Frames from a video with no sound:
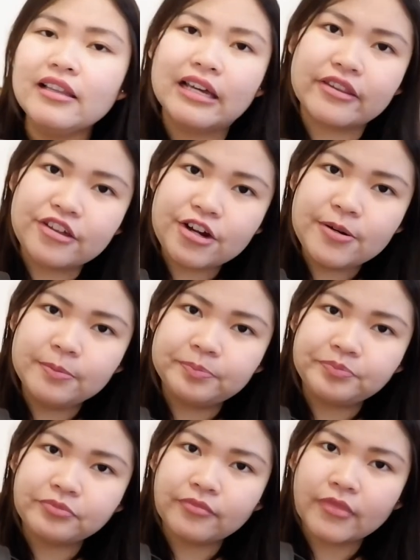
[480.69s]
the leather.
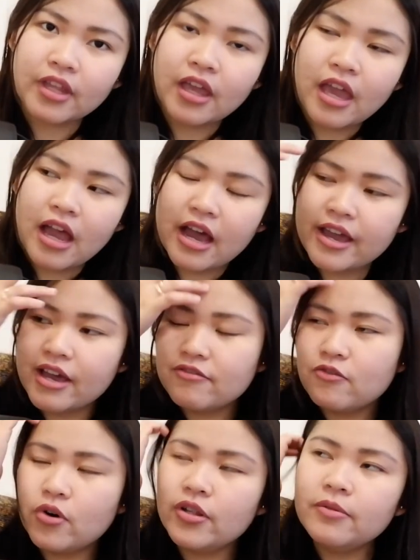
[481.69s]
I
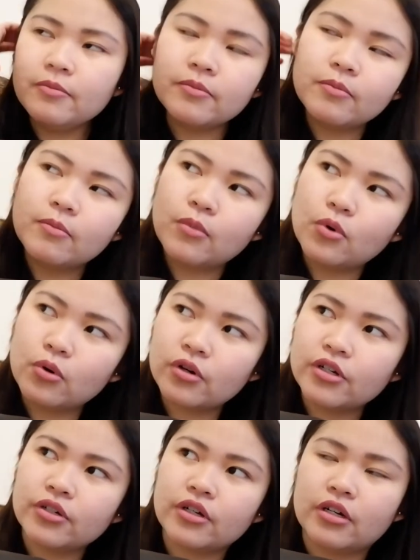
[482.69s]
have one
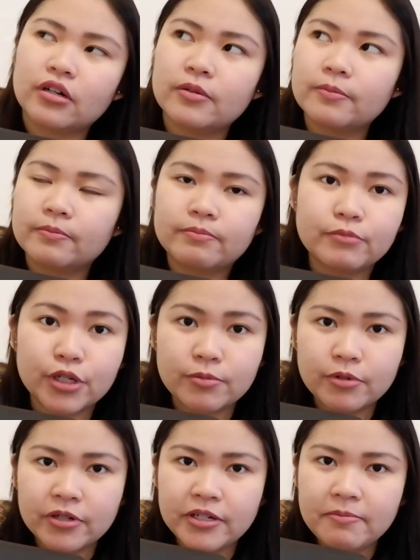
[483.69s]
more um,
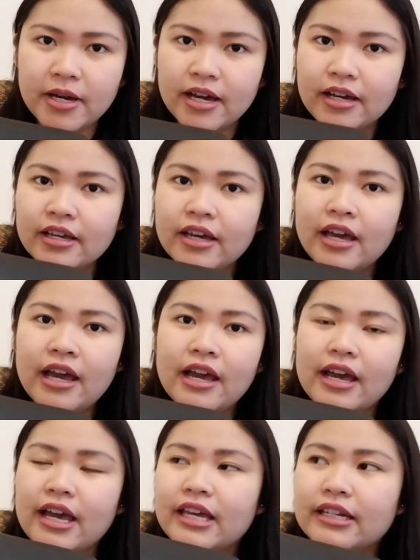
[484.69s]
Burberry bag,
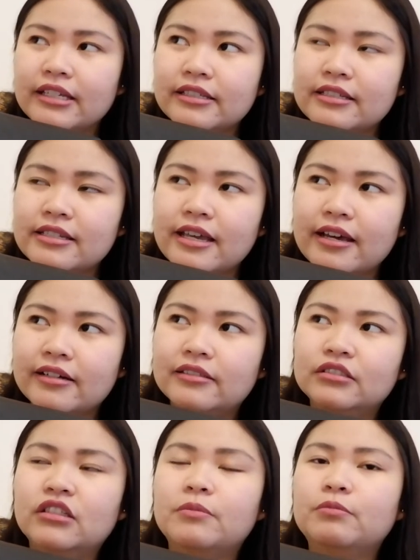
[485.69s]
and it's
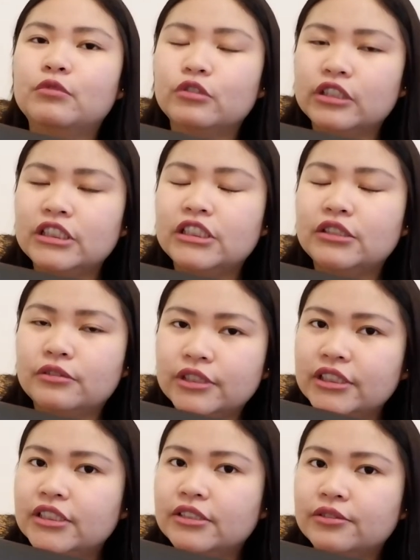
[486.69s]
held up really,
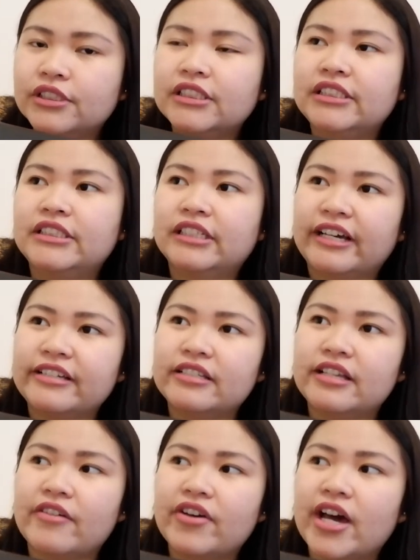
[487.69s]
really, really
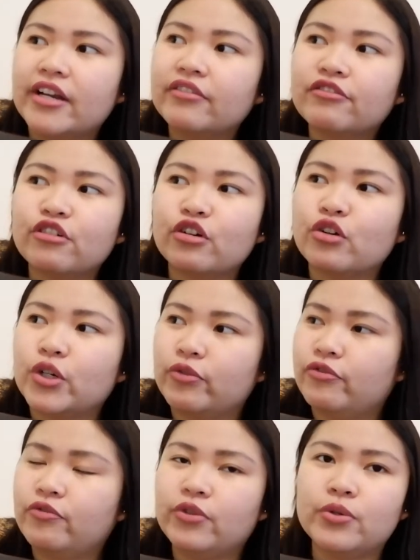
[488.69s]
nicely. I've had it for a
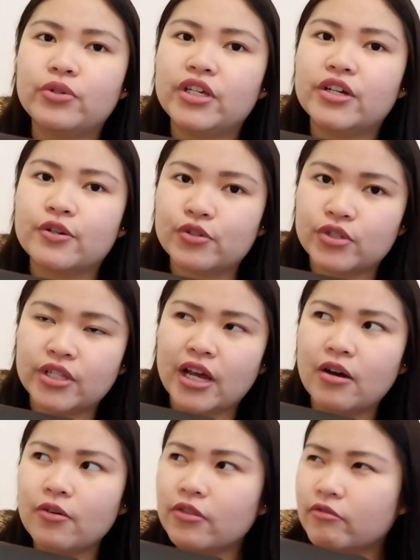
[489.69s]
few years
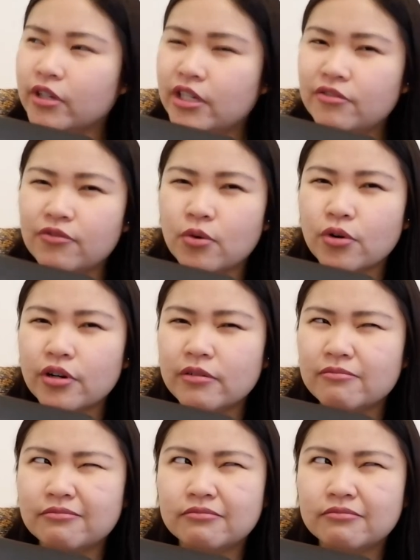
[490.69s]
now, three, four,